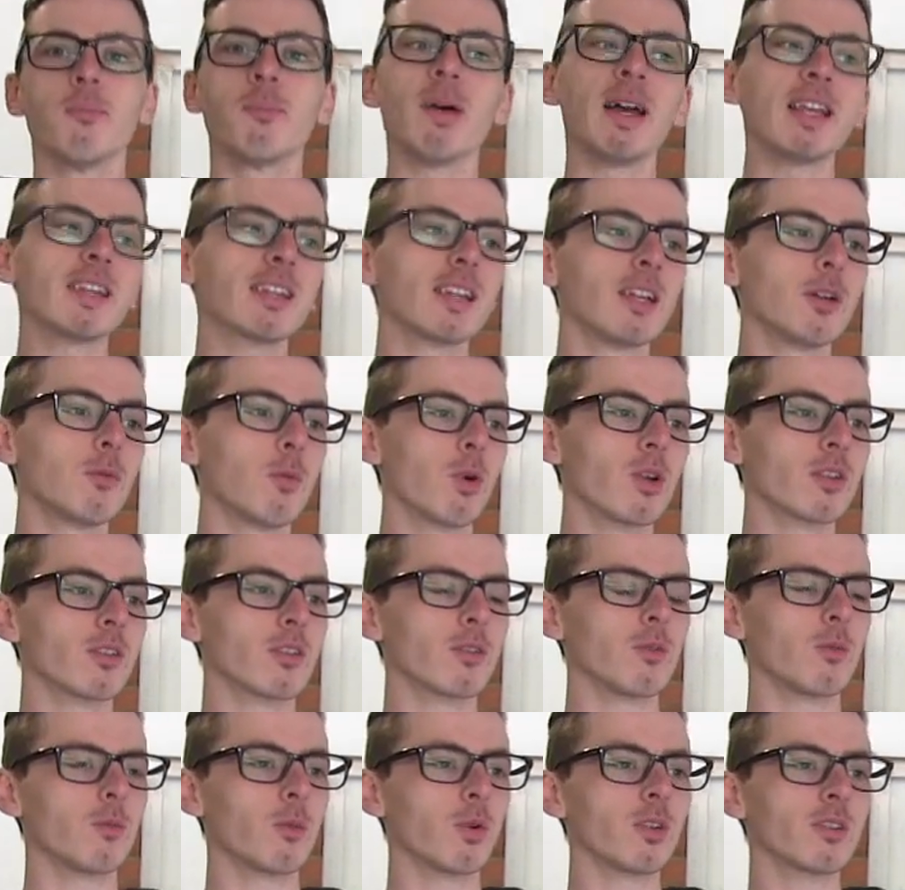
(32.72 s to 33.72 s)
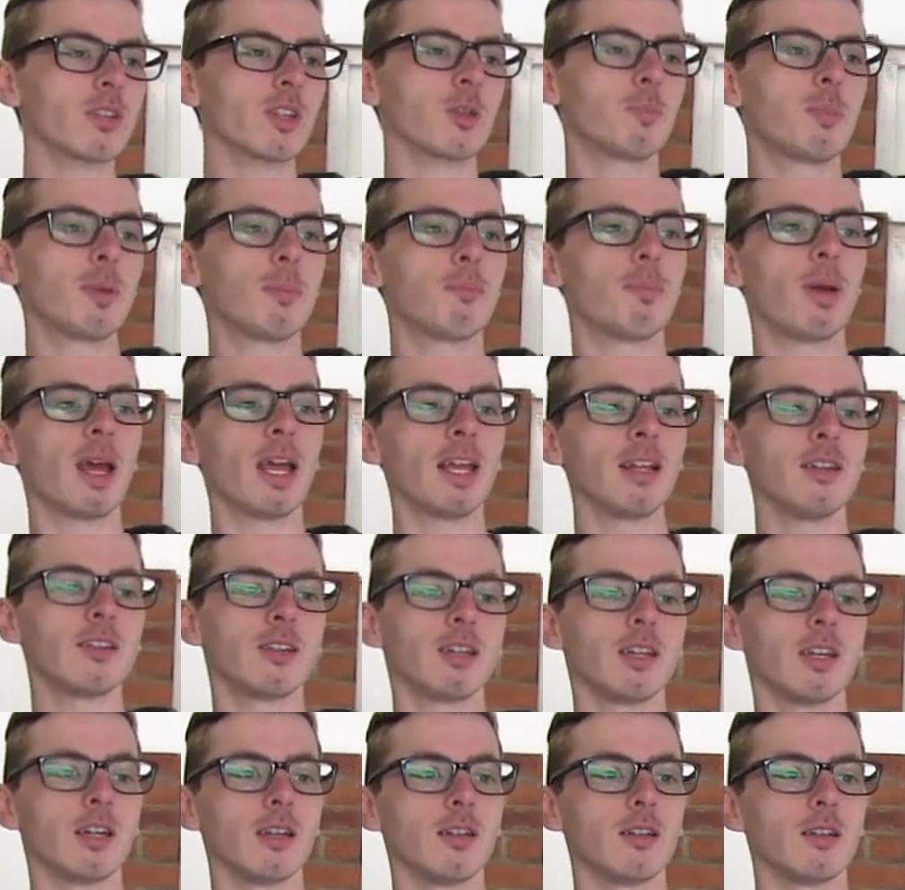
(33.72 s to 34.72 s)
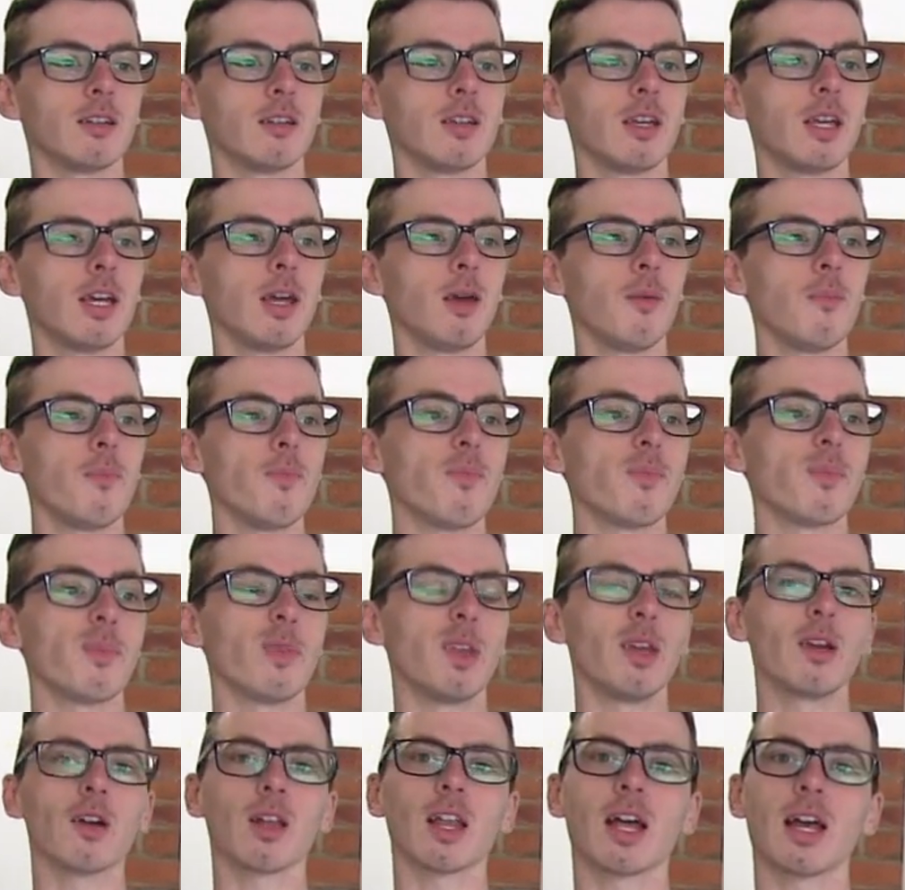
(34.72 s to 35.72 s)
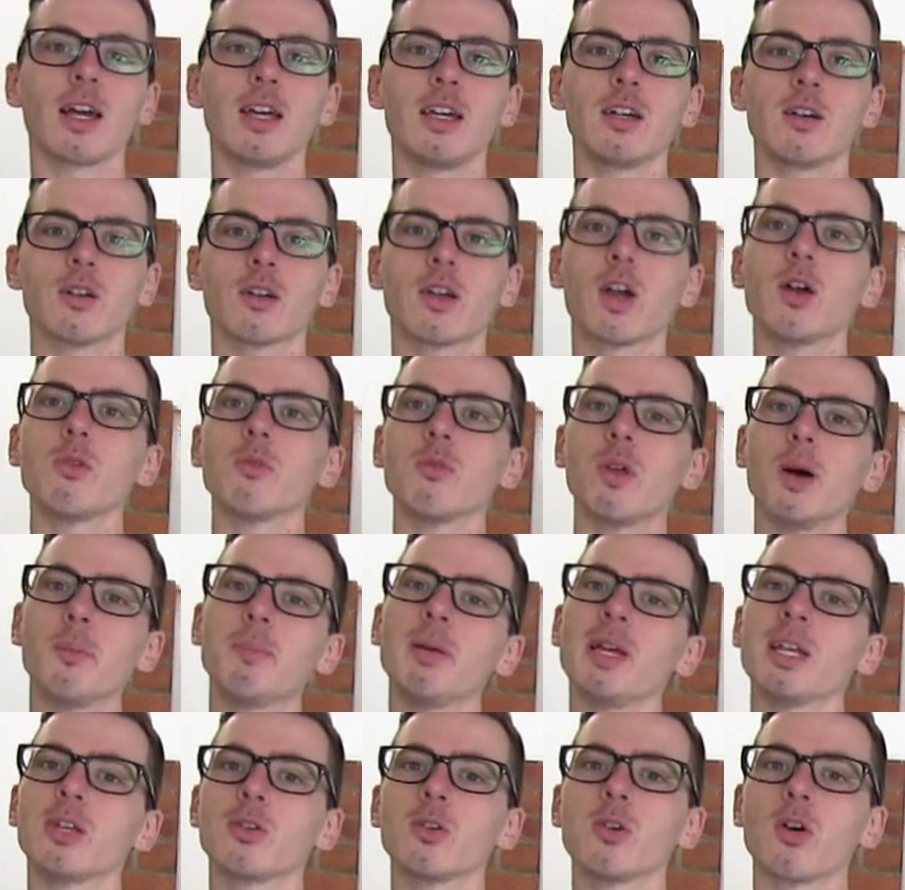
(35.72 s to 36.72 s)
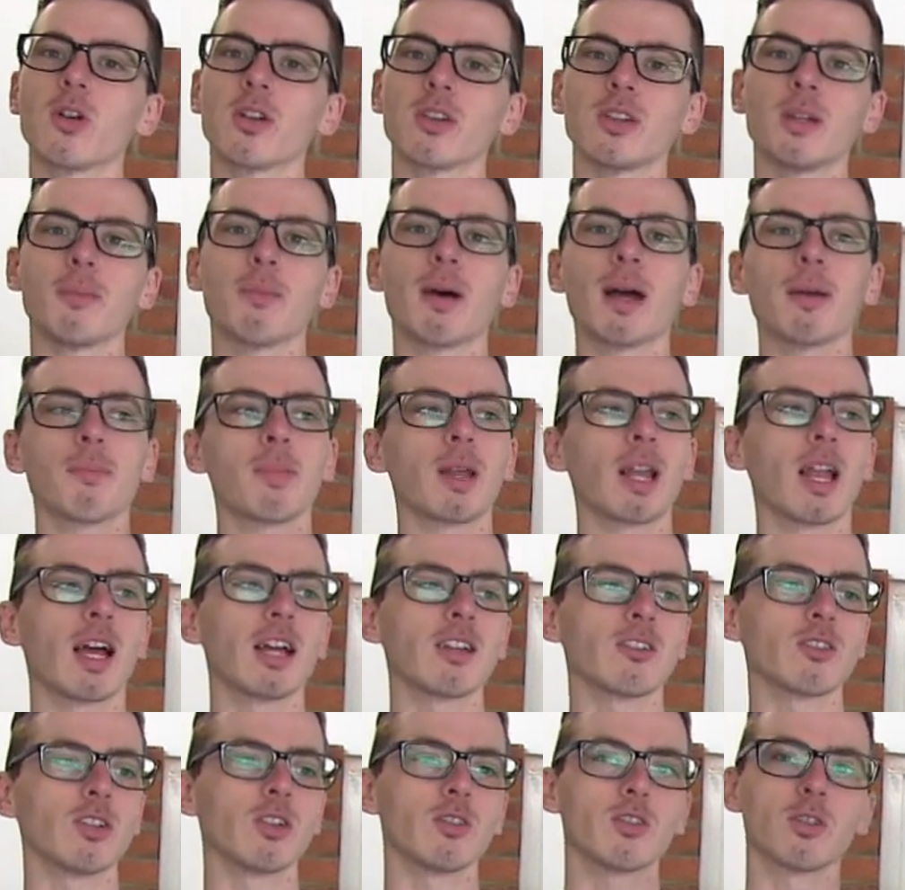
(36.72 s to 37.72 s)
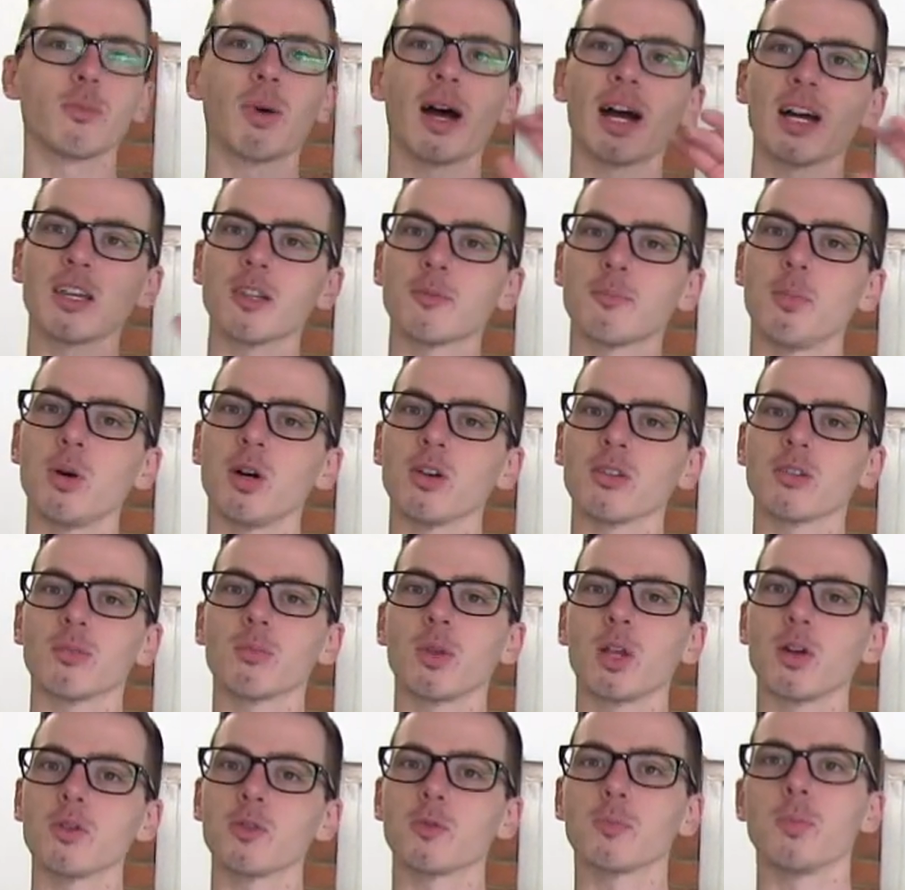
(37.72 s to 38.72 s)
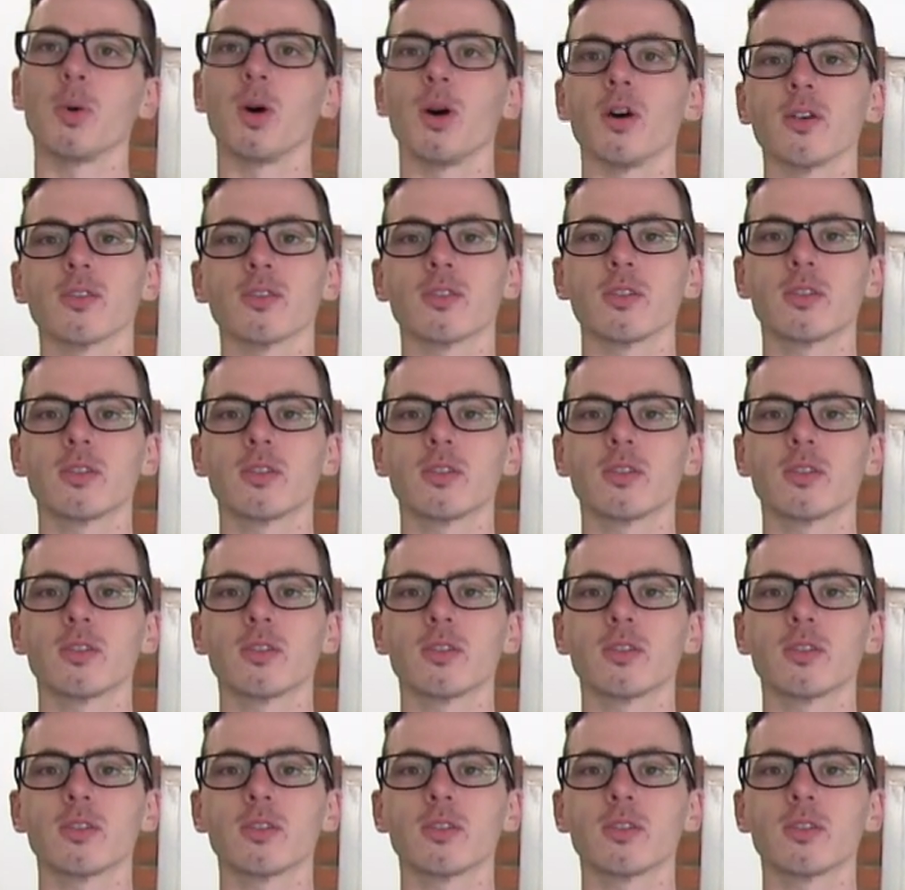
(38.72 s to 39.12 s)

Basically, once it's been painted, it'll go a bit dull, and there might be like some high spots, some low spots.